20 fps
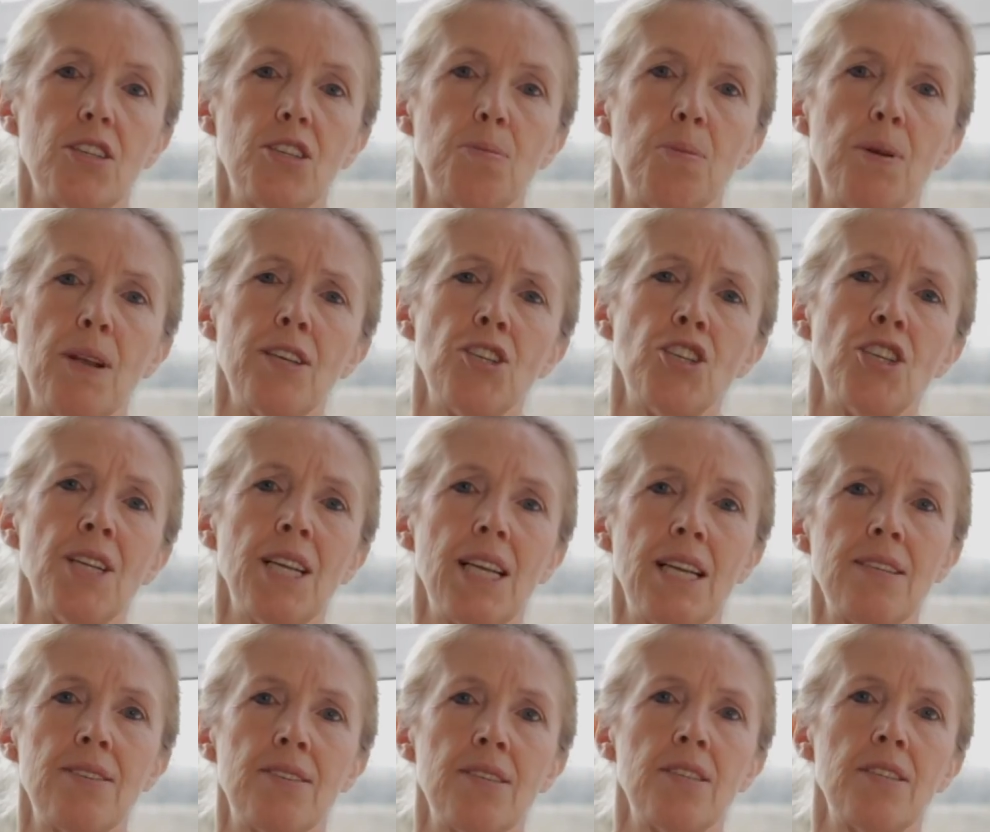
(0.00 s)
Depression
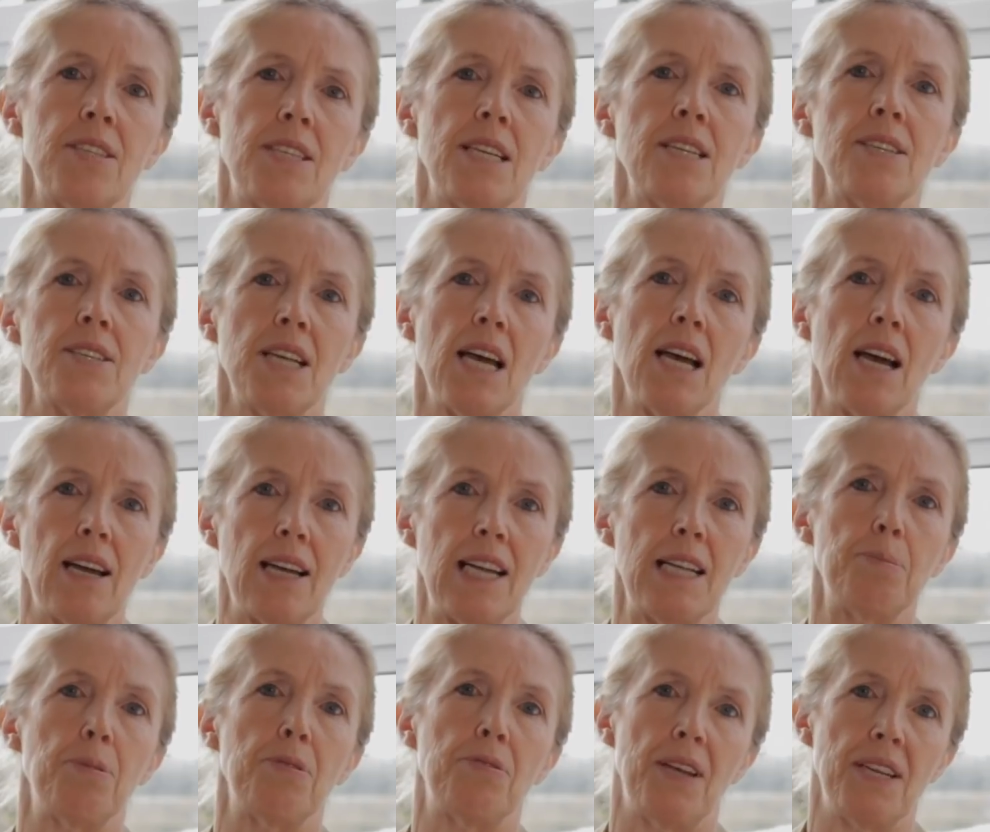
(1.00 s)
isn't
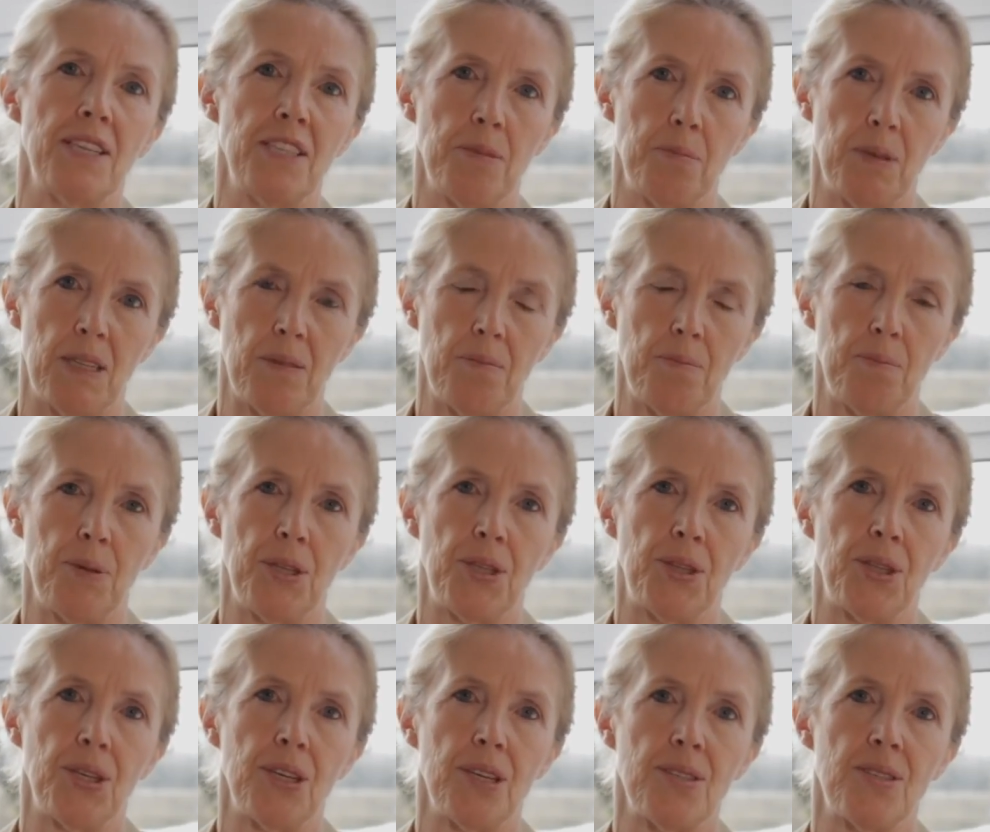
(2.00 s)
entirely preventable,
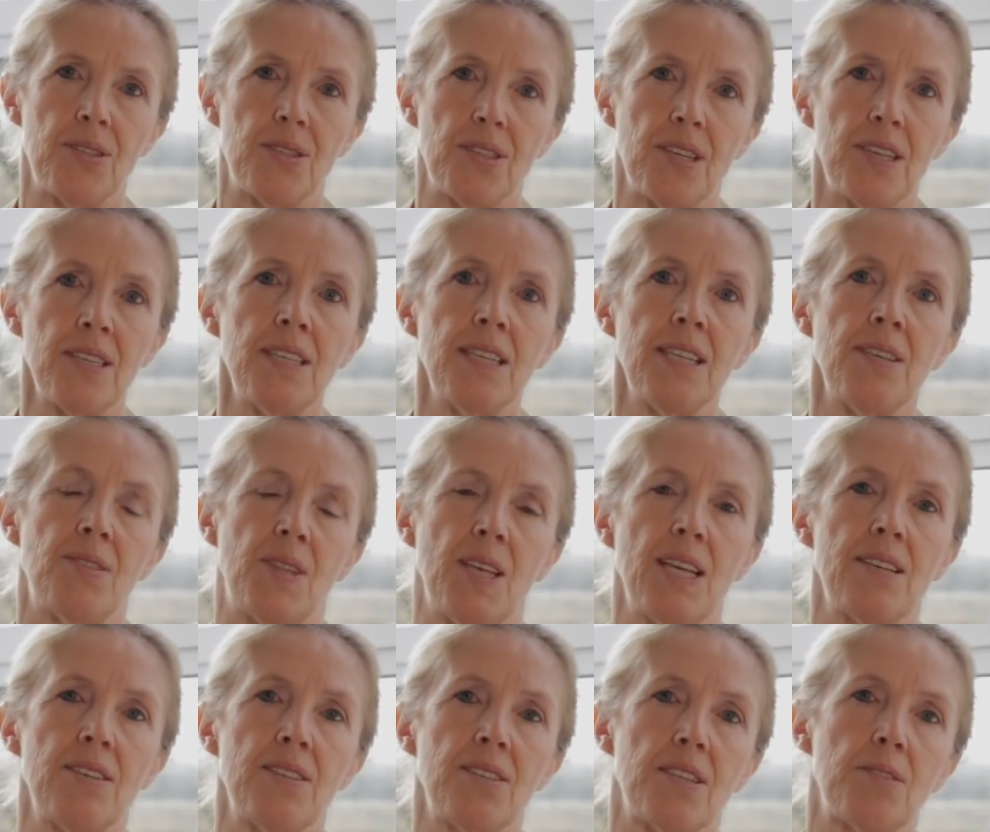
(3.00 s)
but there are certainly
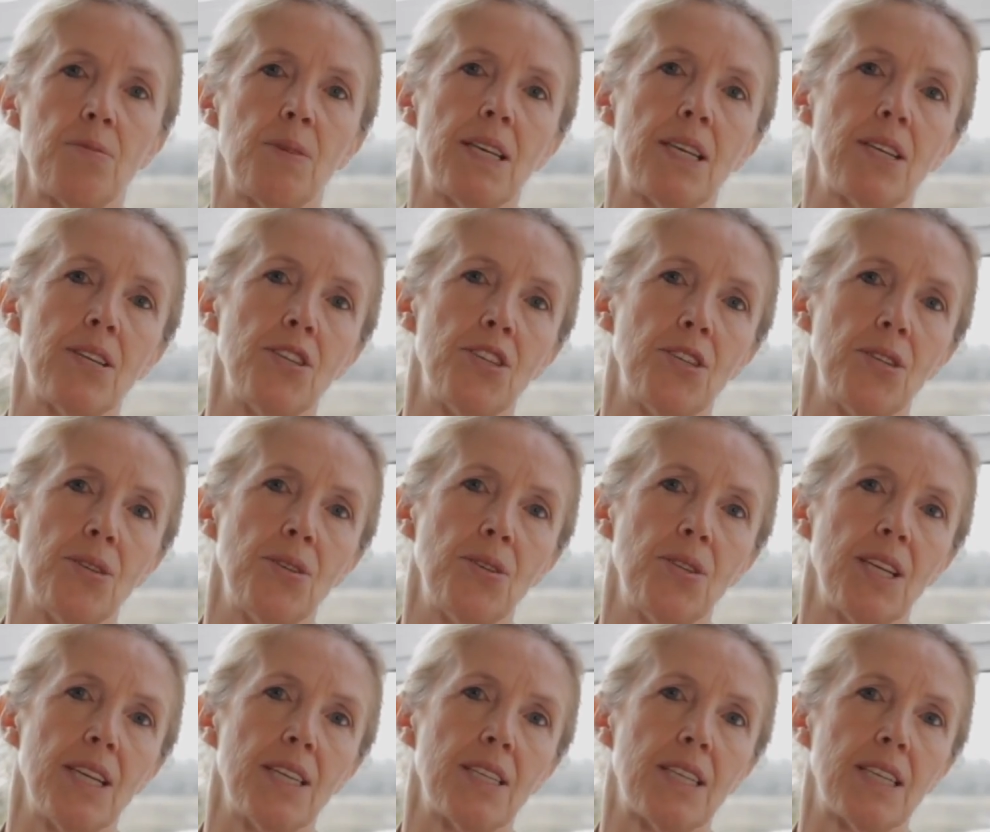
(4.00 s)
things that we can do
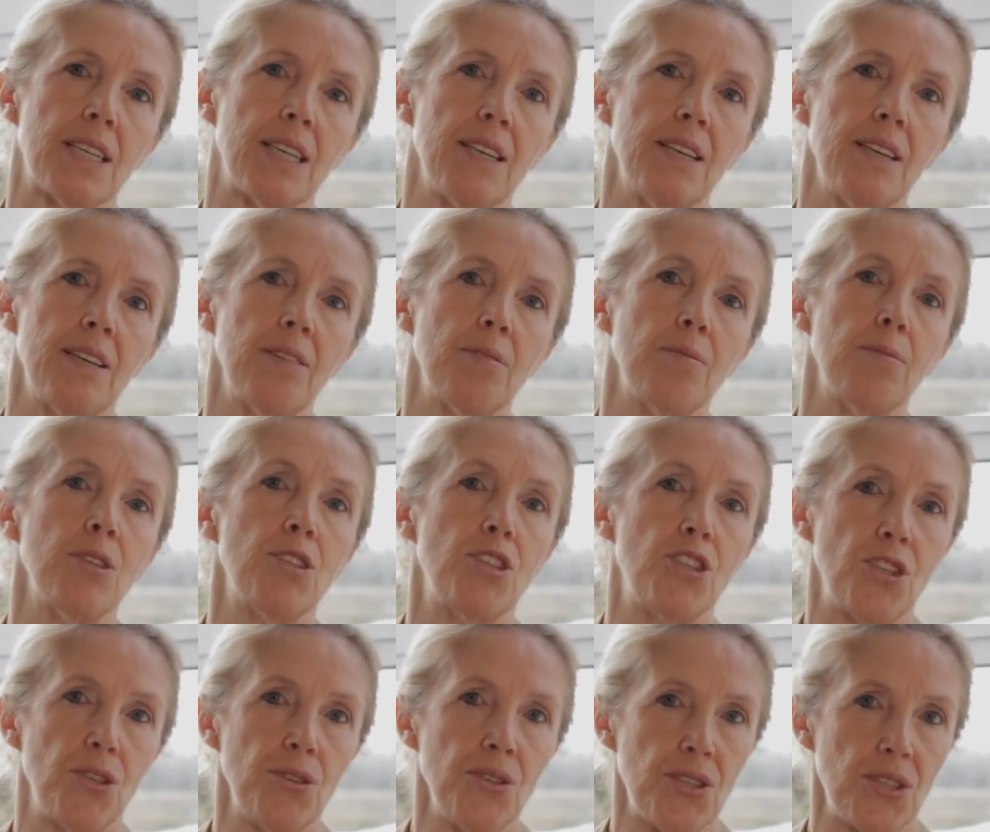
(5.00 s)
that can
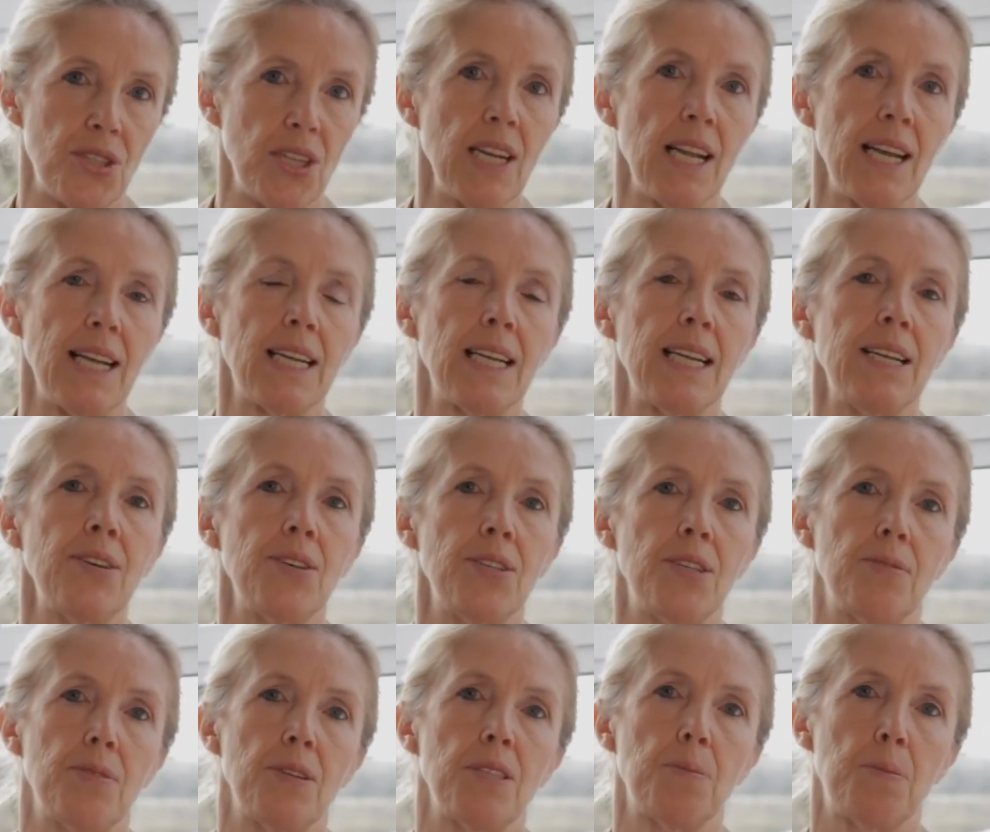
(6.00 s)
reduce the likelihood
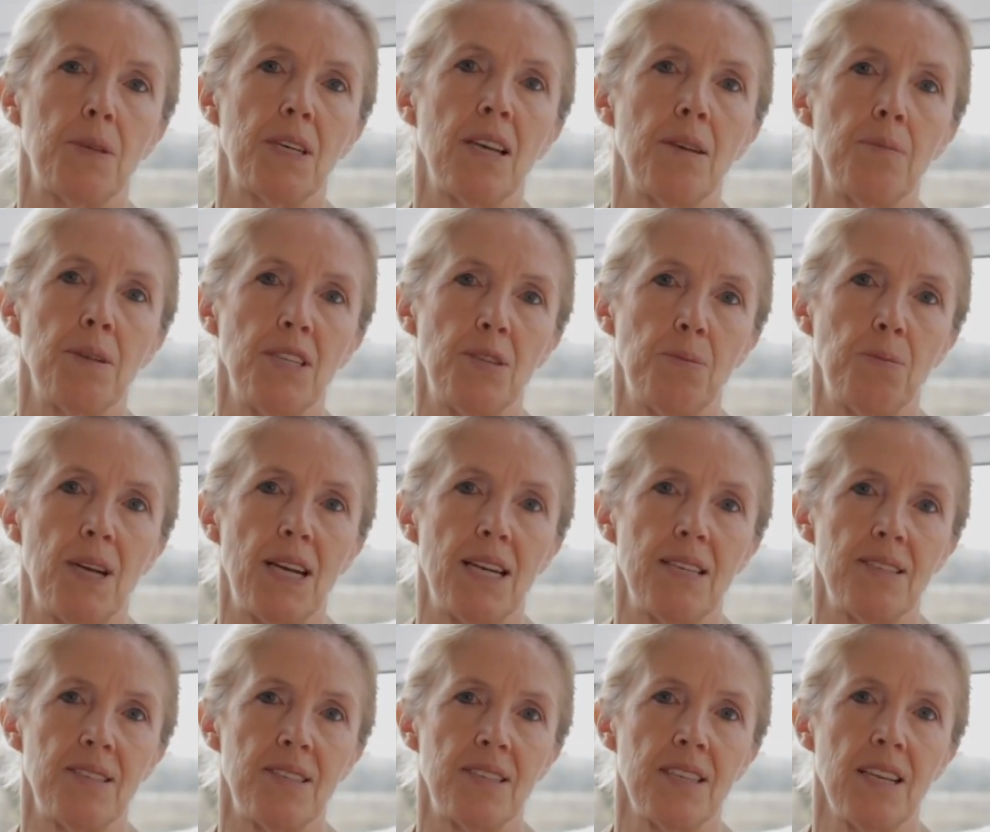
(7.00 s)
of us becoming
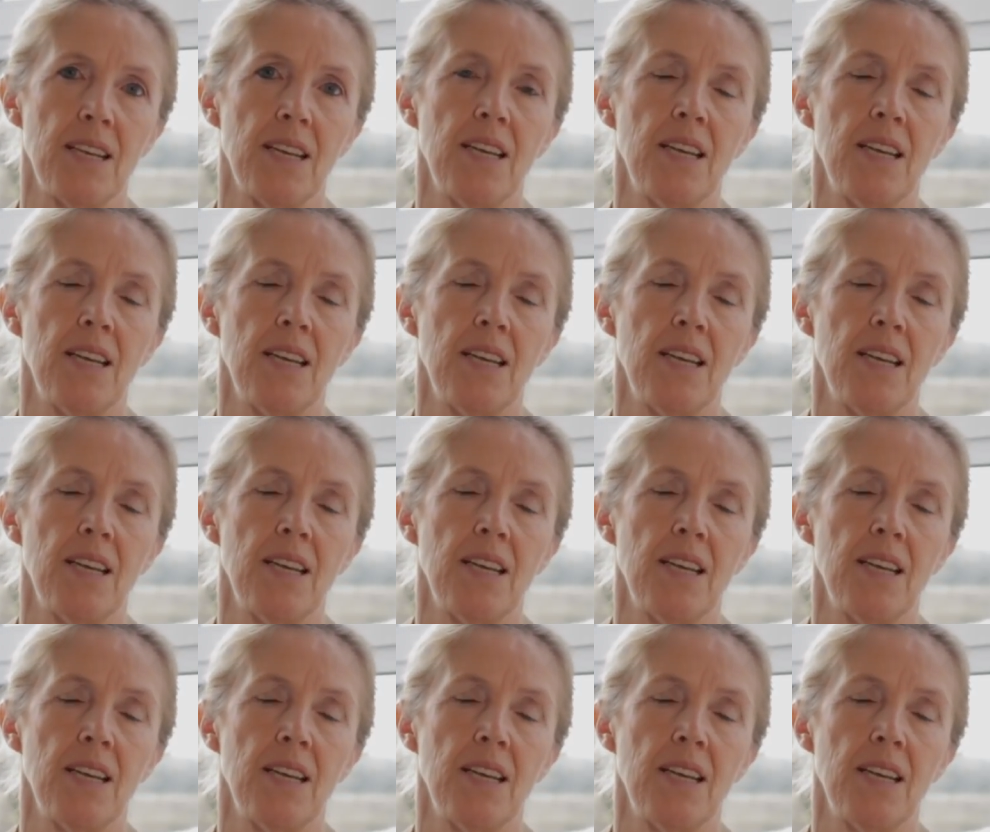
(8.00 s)
depressed.